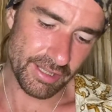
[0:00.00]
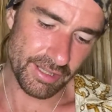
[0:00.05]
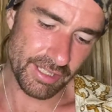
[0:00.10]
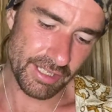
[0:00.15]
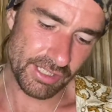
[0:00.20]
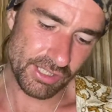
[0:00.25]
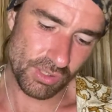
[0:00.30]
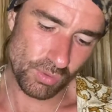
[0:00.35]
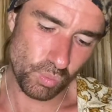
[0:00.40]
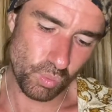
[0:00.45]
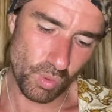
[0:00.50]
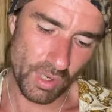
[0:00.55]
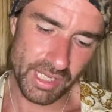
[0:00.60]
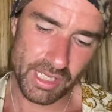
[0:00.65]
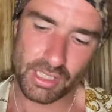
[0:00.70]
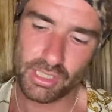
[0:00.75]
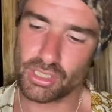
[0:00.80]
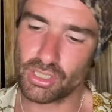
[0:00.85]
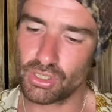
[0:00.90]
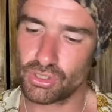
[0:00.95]
this
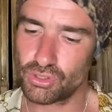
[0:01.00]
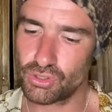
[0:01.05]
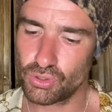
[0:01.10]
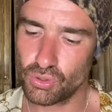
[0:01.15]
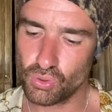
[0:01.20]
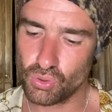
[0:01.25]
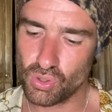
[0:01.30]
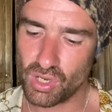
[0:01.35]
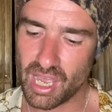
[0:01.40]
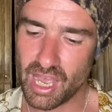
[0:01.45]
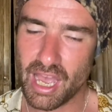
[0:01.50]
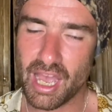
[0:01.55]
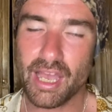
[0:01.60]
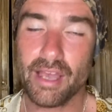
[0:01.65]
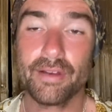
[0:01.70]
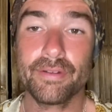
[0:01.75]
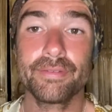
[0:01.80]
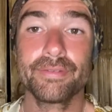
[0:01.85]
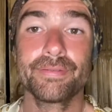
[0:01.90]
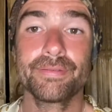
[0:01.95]
week you
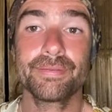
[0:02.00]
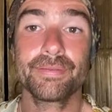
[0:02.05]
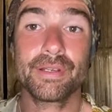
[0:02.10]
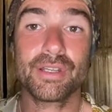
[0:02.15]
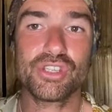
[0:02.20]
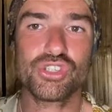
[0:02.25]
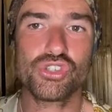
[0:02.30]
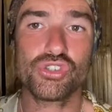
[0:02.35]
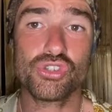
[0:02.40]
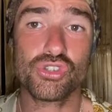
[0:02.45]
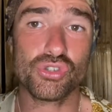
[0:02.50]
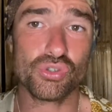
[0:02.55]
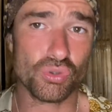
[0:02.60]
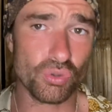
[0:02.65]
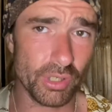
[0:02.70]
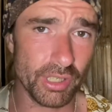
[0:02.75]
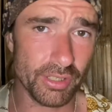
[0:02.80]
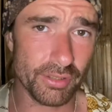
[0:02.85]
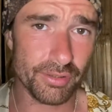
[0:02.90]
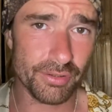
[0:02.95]
have
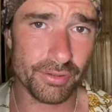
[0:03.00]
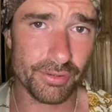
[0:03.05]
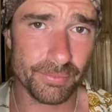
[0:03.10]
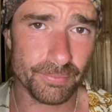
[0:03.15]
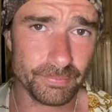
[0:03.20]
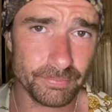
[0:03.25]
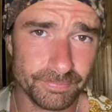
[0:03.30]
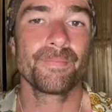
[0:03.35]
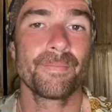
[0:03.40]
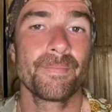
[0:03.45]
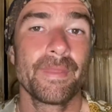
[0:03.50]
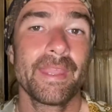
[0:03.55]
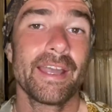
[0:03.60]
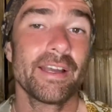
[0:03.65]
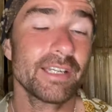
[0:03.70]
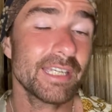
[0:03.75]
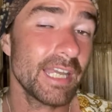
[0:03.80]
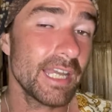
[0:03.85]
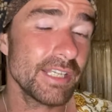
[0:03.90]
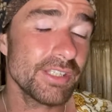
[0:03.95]
strength. Now
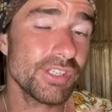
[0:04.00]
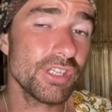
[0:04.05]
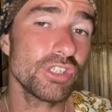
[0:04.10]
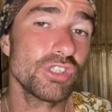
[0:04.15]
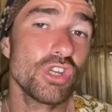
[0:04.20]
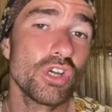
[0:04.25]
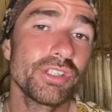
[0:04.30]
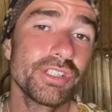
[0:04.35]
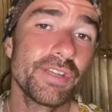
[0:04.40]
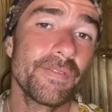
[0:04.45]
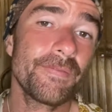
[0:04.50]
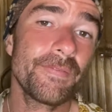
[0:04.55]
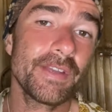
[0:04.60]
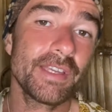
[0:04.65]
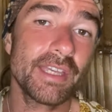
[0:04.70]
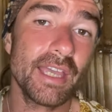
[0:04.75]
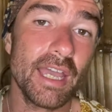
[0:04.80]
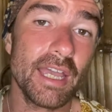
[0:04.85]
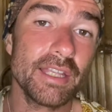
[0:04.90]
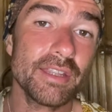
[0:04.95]
Cancer, not to
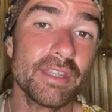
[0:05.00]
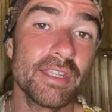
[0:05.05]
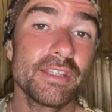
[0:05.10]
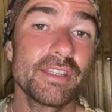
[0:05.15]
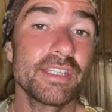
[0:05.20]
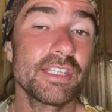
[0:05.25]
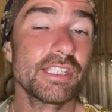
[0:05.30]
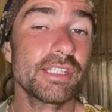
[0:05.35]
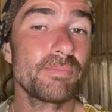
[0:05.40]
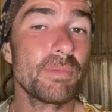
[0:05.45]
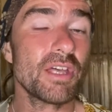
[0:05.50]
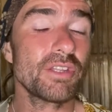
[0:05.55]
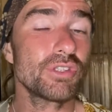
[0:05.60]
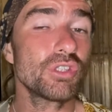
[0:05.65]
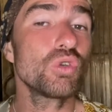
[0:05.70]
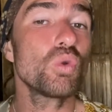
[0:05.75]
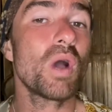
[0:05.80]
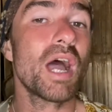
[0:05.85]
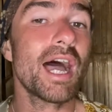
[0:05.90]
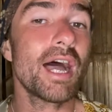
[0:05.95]
forget that this month
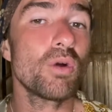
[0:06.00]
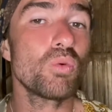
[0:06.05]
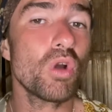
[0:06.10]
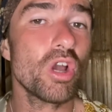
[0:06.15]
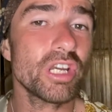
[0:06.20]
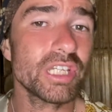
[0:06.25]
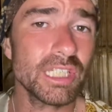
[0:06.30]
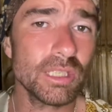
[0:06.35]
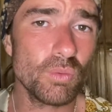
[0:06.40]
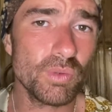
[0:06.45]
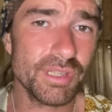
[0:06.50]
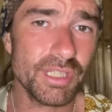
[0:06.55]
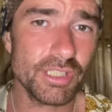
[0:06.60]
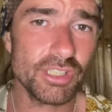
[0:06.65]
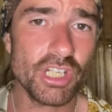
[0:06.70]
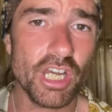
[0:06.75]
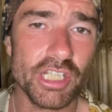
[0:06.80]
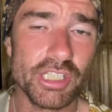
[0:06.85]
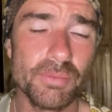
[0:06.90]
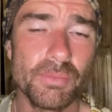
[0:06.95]
you are working with the
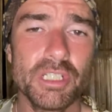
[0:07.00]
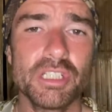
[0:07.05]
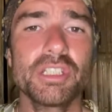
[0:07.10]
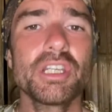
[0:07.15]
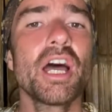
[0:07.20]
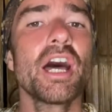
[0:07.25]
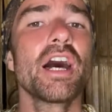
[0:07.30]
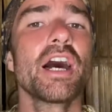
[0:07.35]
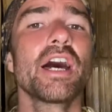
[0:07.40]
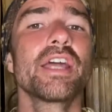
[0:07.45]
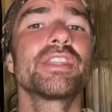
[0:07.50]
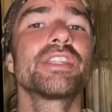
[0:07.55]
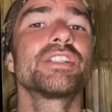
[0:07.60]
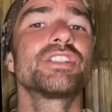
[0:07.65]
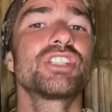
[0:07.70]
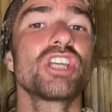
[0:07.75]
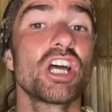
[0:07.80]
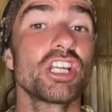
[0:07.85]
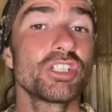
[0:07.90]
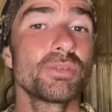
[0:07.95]
Judgment card. The
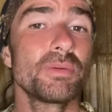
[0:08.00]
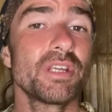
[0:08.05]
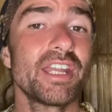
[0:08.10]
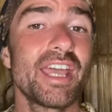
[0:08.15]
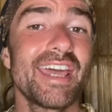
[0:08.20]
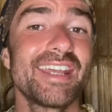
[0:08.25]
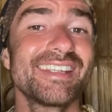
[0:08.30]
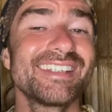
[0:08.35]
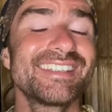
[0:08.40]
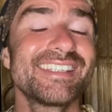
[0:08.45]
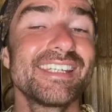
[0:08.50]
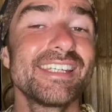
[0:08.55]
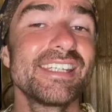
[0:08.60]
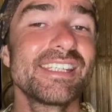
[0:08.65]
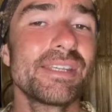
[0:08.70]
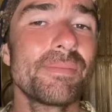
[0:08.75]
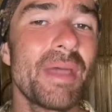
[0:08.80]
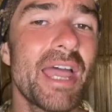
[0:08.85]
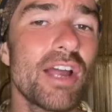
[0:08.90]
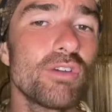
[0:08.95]
Judgment energy
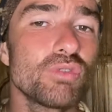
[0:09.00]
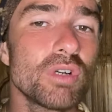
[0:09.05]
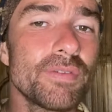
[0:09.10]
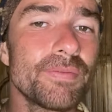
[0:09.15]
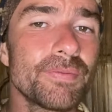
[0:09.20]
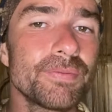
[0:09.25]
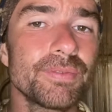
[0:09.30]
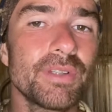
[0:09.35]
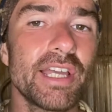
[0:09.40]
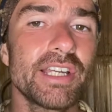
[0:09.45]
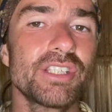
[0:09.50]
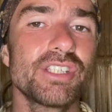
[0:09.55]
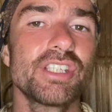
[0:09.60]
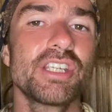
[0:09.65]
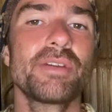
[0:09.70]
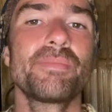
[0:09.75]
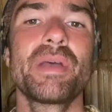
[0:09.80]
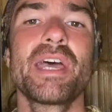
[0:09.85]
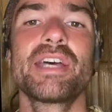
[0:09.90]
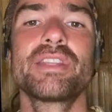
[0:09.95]
is about reflection,
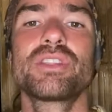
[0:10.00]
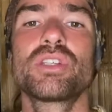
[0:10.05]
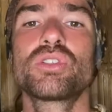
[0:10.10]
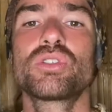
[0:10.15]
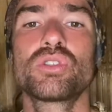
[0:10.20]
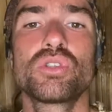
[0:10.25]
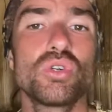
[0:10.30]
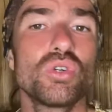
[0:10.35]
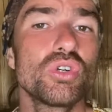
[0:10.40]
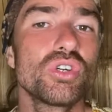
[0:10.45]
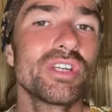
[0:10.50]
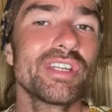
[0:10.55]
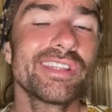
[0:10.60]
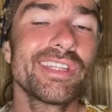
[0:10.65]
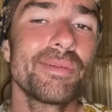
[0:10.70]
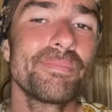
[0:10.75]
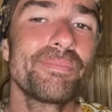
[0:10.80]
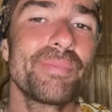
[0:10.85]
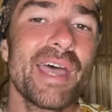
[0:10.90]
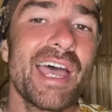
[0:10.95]
about the good and
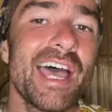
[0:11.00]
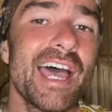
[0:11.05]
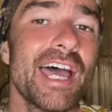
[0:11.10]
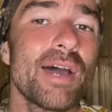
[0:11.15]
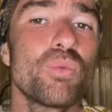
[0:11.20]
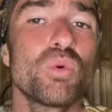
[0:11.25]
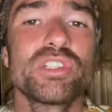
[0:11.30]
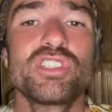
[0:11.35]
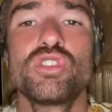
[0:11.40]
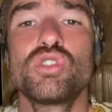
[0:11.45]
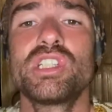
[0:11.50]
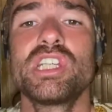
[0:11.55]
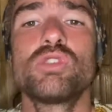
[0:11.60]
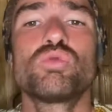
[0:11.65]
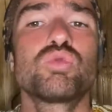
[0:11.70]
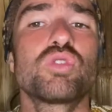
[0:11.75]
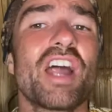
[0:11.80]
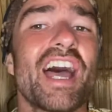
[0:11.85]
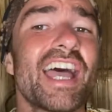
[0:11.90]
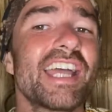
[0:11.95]
the bad, what you did
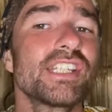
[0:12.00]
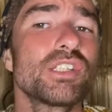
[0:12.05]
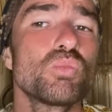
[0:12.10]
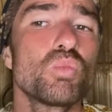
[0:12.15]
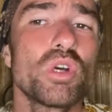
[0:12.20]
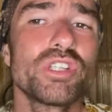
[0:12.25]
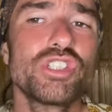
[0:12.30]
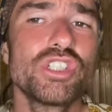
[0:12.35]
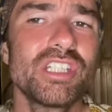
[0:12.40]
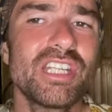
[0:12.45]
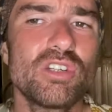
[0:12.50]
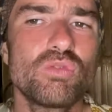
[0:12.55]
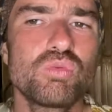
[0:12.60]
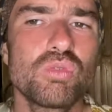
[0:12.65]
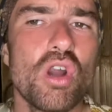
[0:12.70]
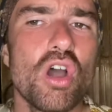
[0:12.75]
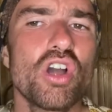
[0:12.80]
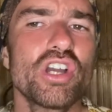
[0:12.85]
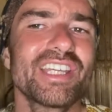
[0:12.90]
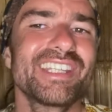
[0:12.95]
right and what you did
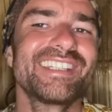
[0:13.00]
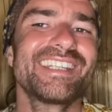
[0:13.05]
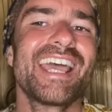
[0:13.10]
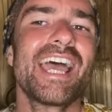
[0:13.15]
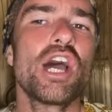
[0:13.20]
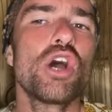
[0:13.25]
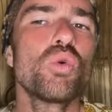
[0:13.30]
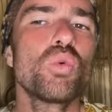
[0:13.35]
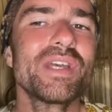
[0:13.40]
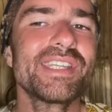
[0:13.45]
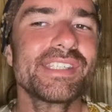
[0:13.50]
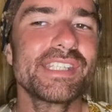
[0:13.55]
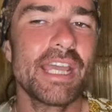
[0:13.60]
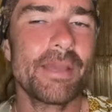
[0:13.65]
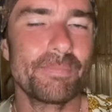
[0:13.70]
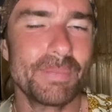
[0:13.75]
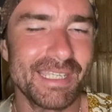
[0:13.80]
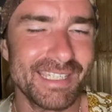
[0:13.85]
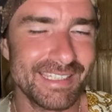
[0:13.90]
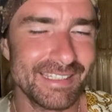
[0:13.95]
wrong, and now we're
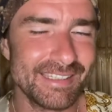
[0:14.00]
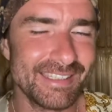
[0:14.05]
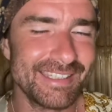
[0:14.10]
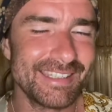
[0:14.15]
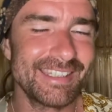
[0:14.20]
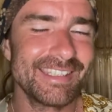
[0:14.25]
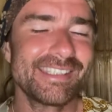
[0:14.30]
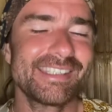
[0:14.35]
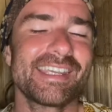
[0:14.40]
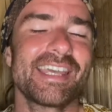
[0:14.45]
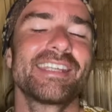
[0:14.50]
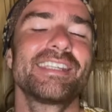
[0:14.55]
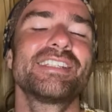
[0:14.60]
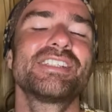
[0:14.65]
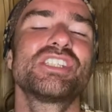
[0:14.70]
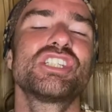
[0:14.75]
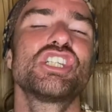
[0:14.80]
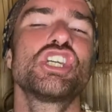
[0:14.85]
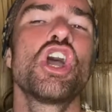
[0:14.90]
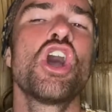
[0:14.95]
stepping into this
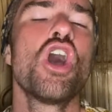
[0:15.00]
energy